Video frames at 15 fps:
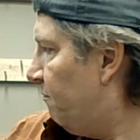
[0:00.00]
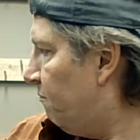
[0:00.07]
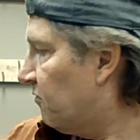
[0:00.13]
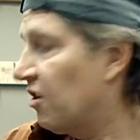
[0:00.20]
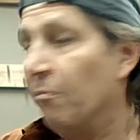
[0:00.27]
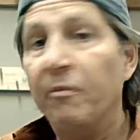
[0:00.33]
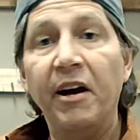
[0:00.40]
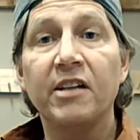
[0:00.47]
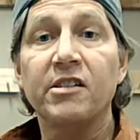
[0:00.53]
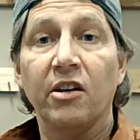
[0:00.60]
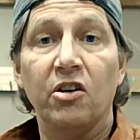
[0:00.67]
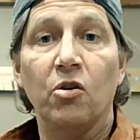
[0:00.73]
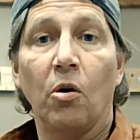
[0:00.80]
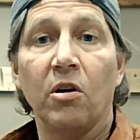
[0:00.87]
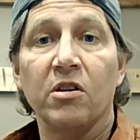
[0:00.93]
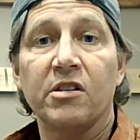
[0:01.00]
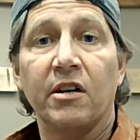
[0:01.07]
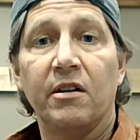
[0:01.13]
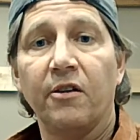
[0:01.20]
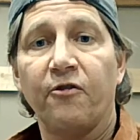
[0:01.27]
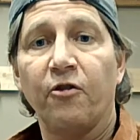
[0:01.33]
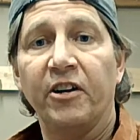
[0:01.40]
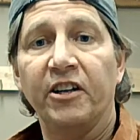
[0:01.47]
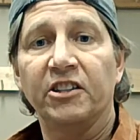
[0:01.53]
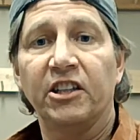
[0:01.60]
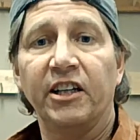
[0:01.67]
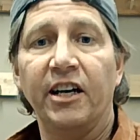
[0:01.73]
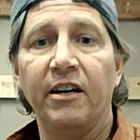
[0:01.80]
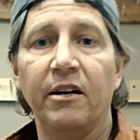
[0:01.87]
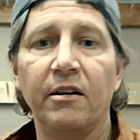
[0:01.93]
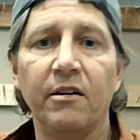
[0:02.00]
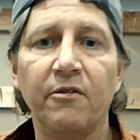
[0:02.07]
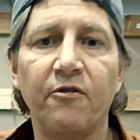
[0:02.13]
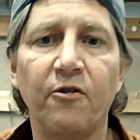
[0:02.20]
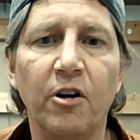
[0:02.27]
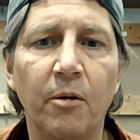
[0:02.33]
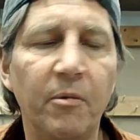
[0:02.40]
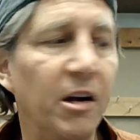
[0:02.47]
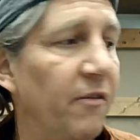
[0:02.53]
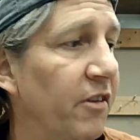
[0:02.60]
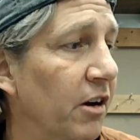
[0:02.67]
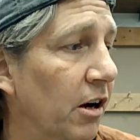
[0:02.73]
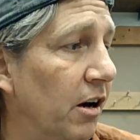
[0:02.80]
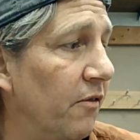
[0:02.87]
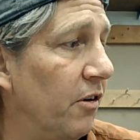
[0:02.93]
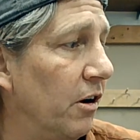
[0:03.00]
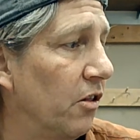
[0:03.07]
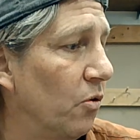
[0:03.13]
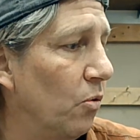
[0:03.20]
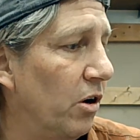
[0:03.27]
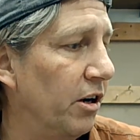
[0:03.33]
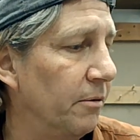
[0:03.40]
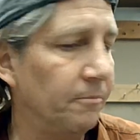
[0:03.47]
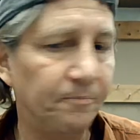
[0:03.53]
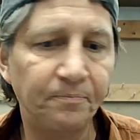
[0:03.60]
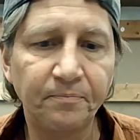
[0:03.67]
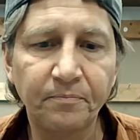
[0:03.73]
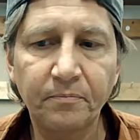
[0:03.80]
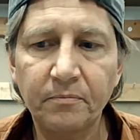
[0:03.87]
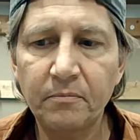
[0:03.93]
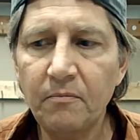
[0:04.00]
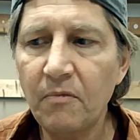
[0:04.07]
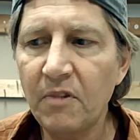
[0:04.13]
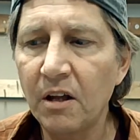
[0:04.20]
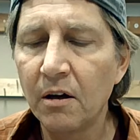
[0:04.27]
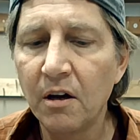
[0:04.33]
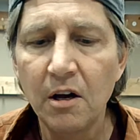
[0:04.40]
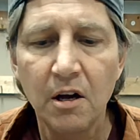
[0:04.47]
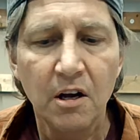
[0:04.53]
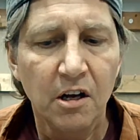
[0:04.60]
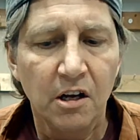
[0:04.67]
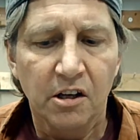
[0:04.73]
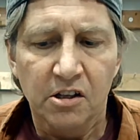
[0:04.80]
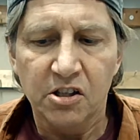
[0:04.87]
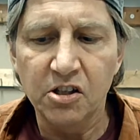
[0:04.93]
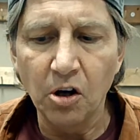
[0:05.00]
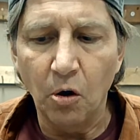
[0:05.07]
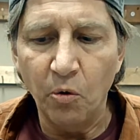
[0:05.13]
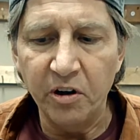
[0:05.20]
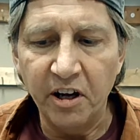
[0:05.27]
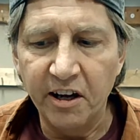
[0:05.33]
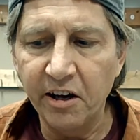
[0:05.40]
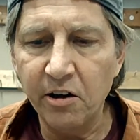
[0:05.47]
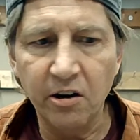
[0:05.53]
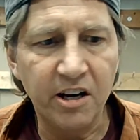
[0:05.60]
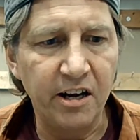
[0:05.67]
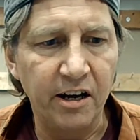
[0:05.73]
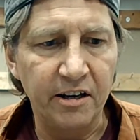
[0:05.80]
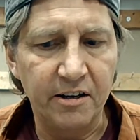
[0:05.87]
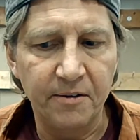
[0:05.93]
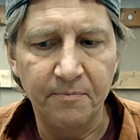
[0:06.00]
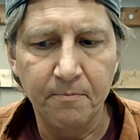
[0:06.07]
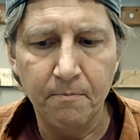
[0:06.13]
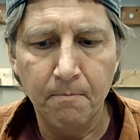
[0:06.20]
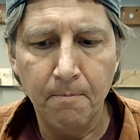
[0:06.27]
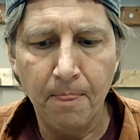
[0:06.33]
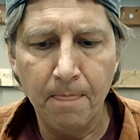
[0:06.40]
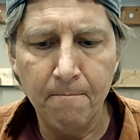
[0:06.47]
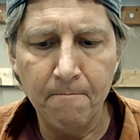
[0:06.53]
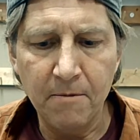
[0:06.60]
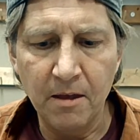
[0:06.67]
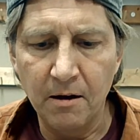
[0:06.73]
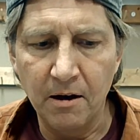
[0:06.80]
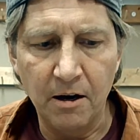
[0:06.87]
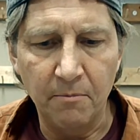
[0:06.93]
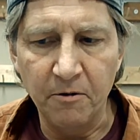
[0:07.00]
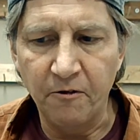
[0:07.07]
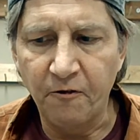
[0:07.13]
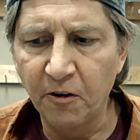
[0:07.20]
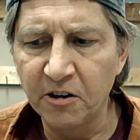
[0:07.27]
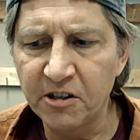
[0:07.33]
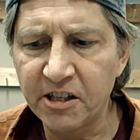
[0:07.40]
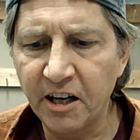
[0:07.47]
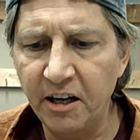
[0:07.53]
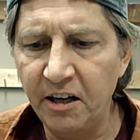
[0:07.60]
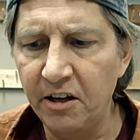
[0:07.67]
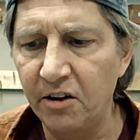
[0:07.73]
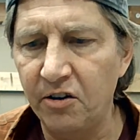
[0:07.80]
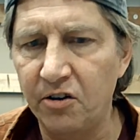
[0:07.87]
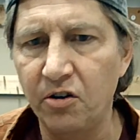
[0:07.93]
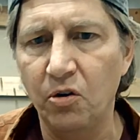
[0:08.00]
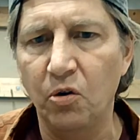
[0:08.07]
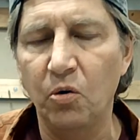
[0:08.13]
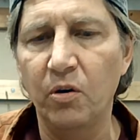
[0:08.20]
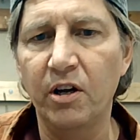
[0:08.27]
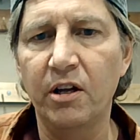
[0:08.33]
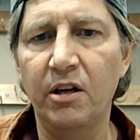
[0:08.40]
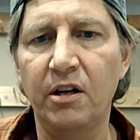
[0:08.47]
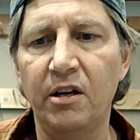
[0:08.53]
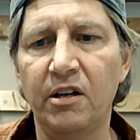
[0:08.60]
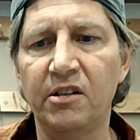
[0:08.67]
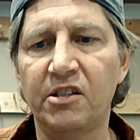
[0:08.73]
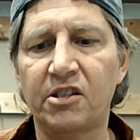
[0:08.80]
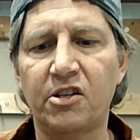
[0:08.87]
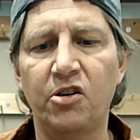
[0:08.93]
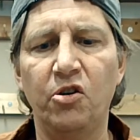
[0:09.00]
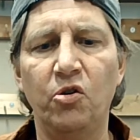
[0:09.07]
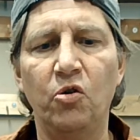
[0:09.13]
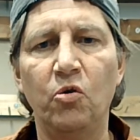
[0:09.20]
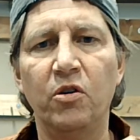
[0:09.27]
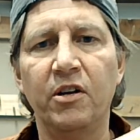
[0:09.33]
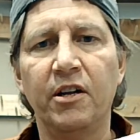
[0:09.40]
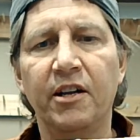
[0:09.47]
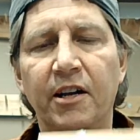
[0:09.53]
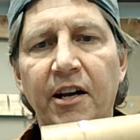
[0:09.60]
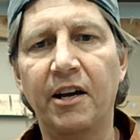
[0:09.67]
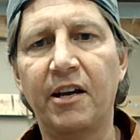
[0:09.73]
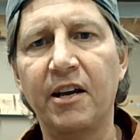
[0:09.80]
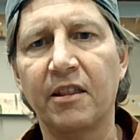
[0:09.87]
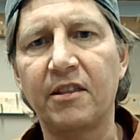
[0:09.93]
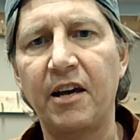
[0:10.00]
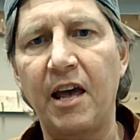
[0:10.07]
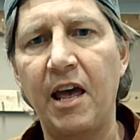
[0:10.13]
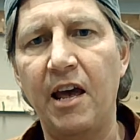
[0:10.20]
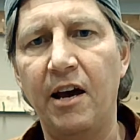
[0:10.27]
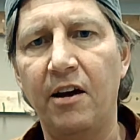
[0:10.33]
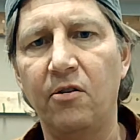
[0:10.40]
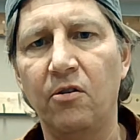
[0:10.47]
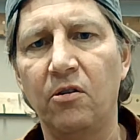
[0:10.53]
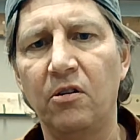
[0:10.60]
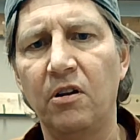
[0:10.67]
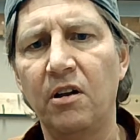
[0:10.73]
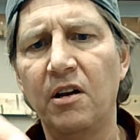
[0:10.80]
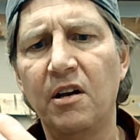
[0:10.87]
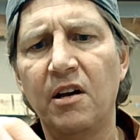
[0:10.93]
that makes it yours, to differentiate it from every other one. So when you get your kit, the first thing you need to do is to get the handle